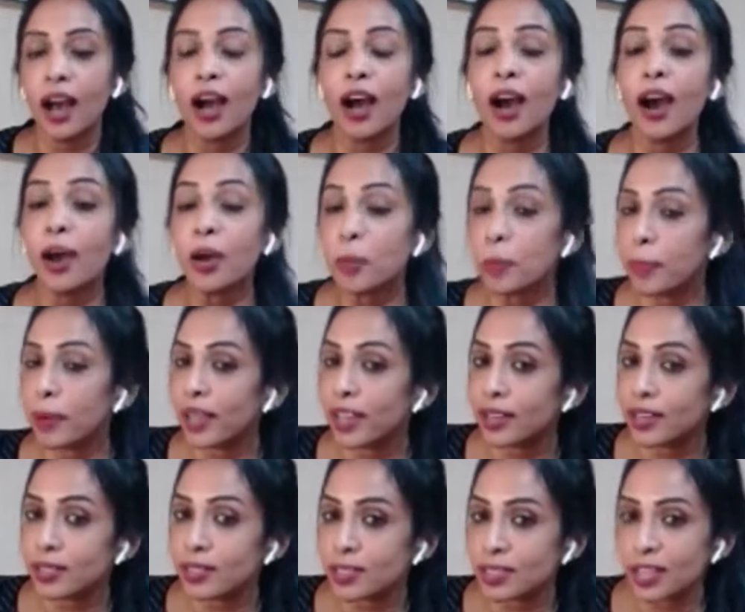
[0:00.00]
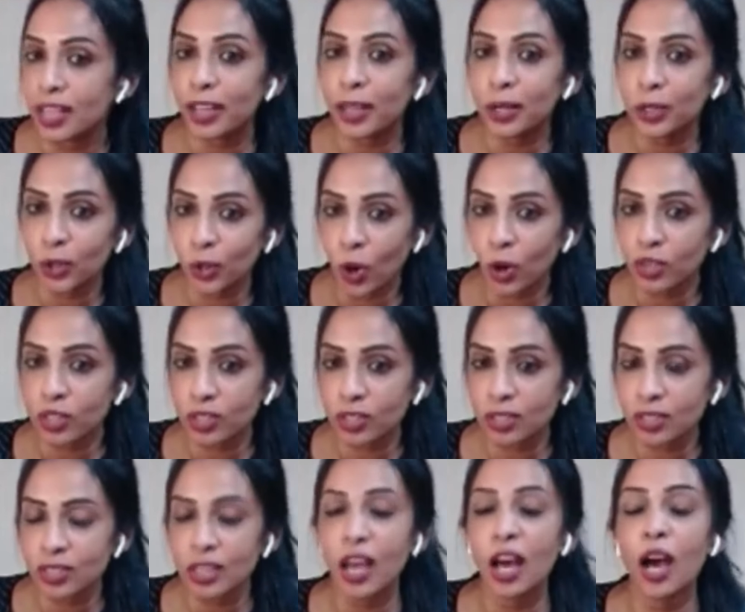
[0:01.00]
Our parents taught
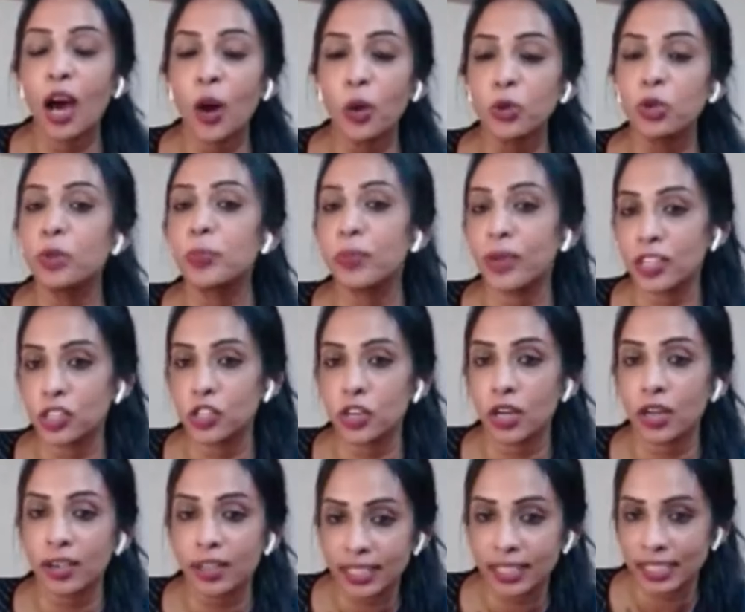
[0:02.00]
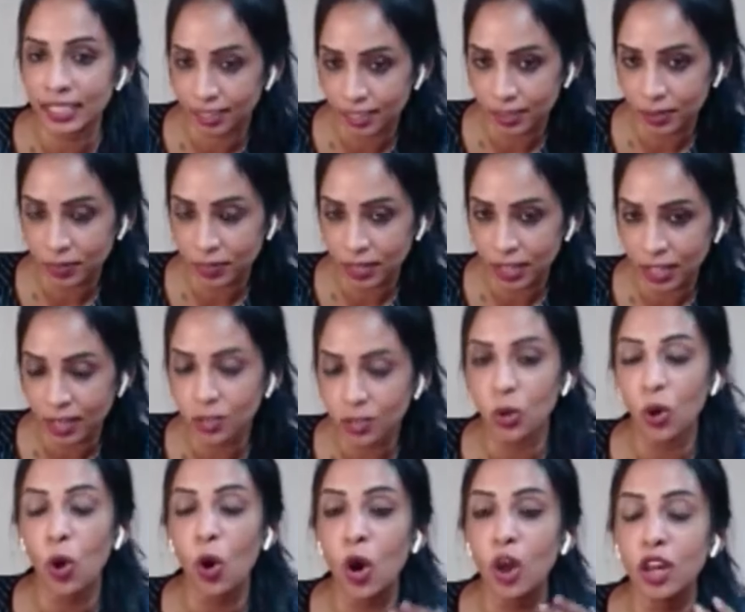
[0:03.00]
us how to brush our teeth. Yeah, so
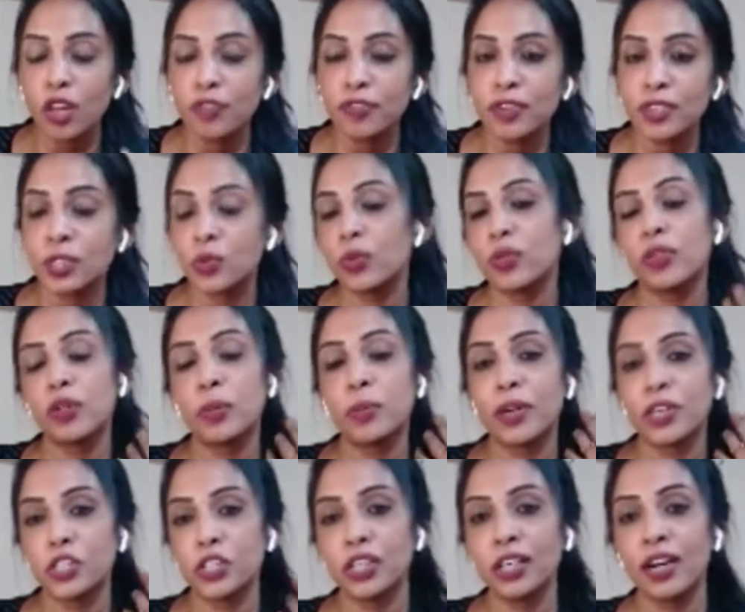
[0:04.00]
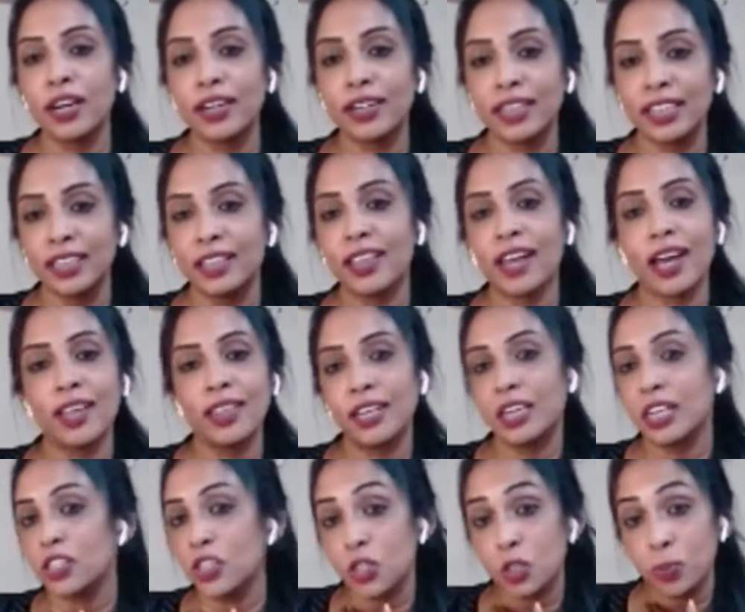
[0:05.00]
all of us, we were brushing our teeth, and then
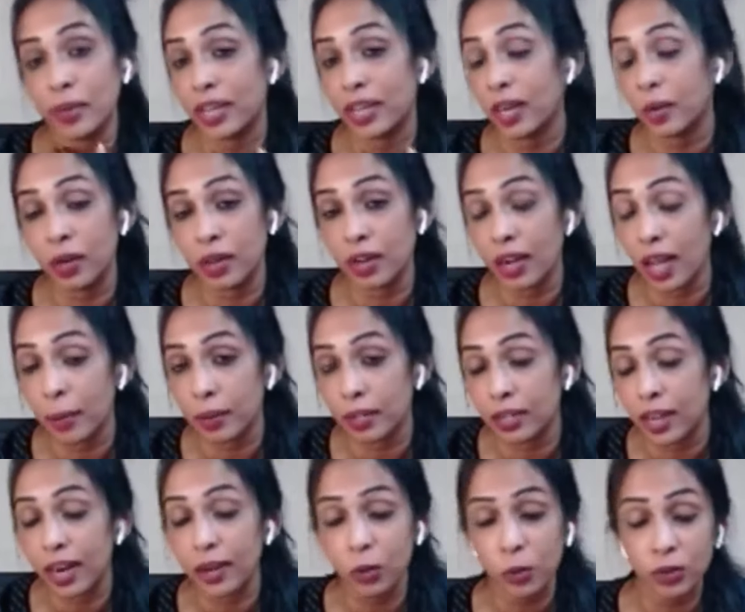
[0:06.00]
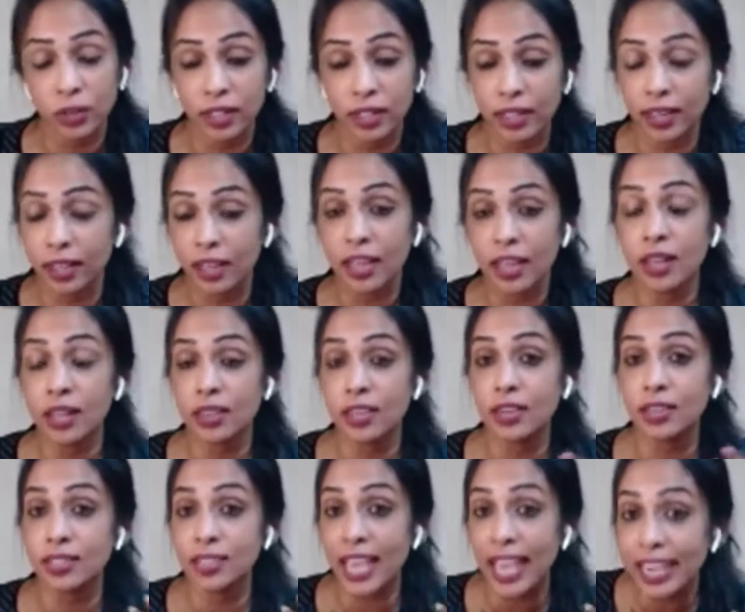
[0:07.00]
it just became our habit. I don't think there
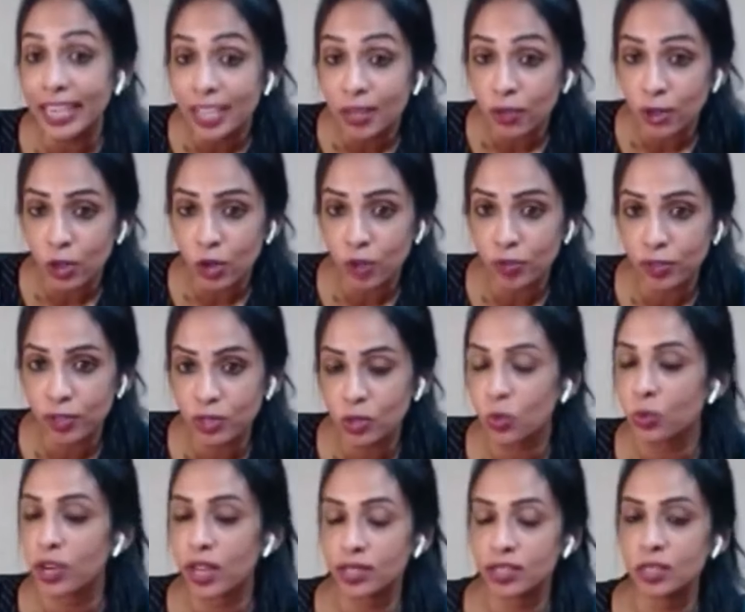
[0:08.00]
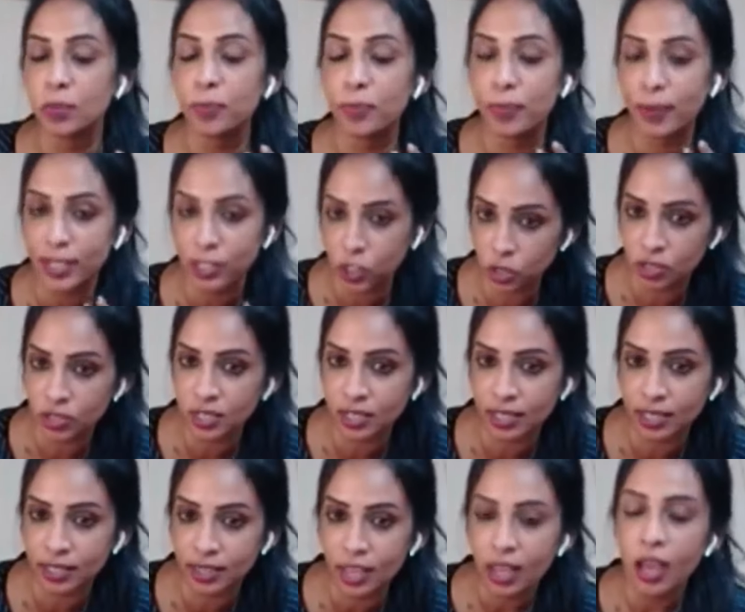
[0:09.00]
is any one of us who doesn't brush the
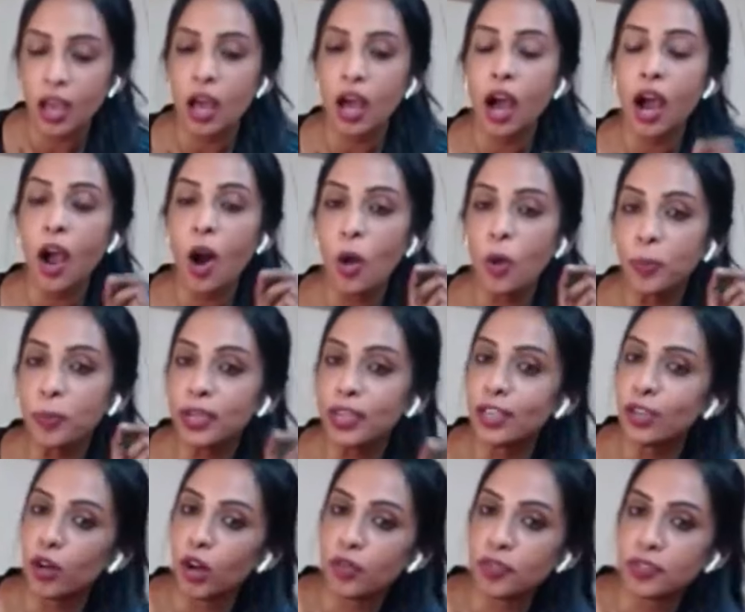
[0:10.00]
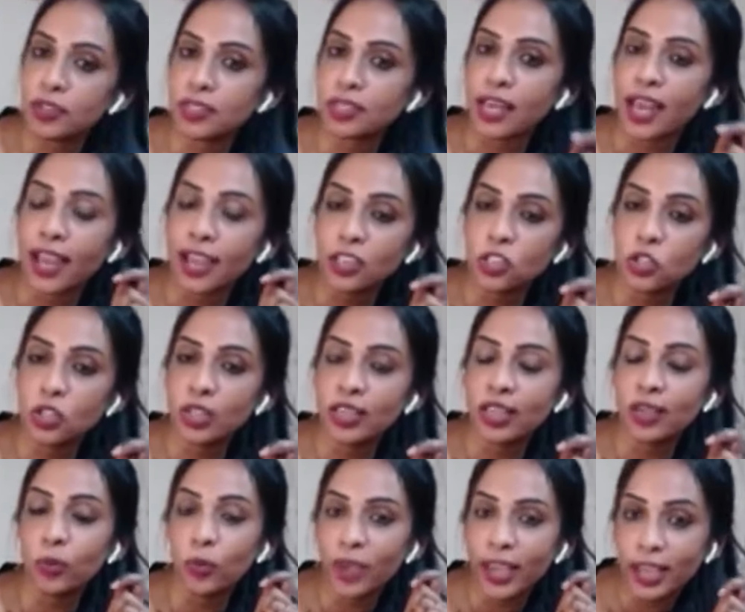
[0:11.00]
teeth. How many of us
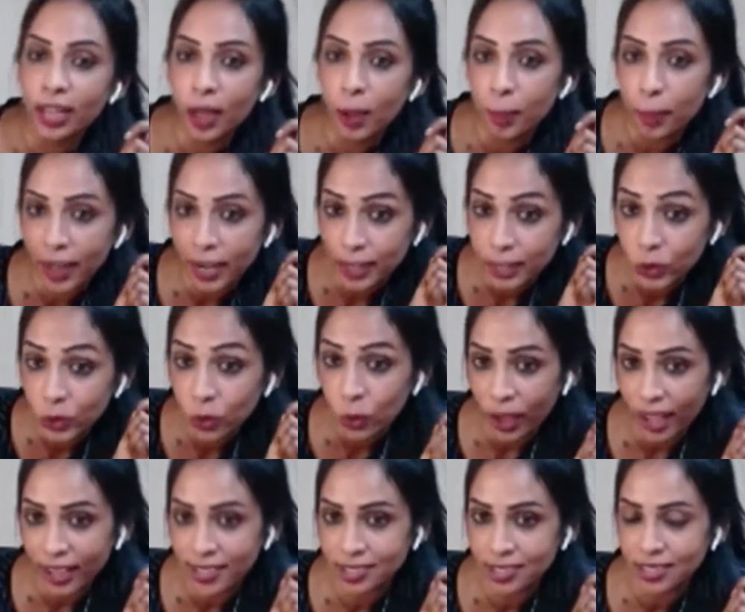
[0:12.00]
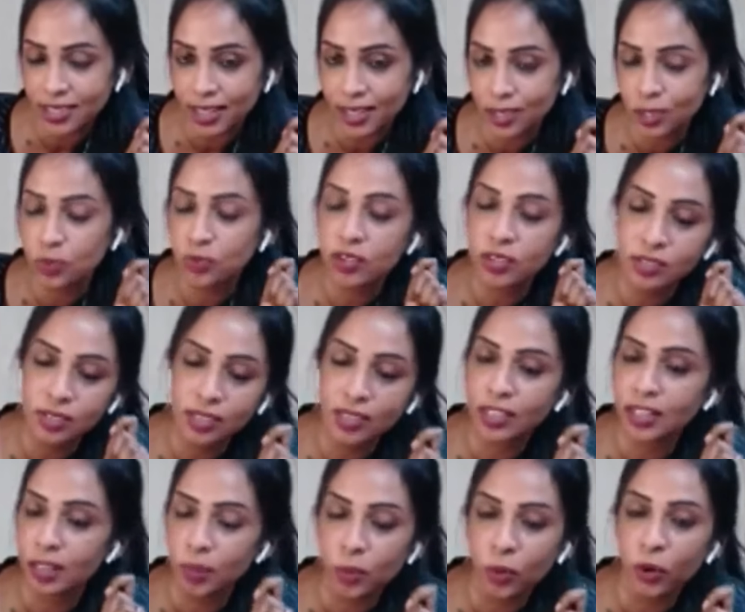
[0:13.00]
actually wake up and do exercise first thing
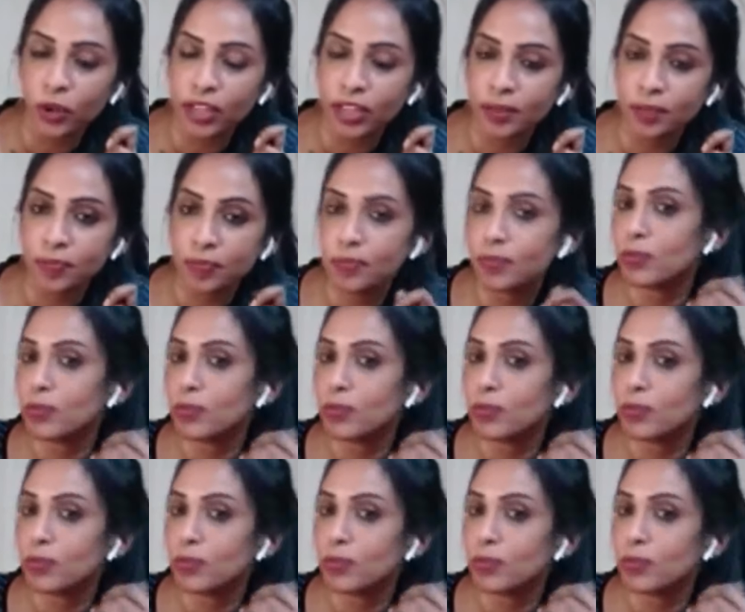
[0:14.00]
in the morning?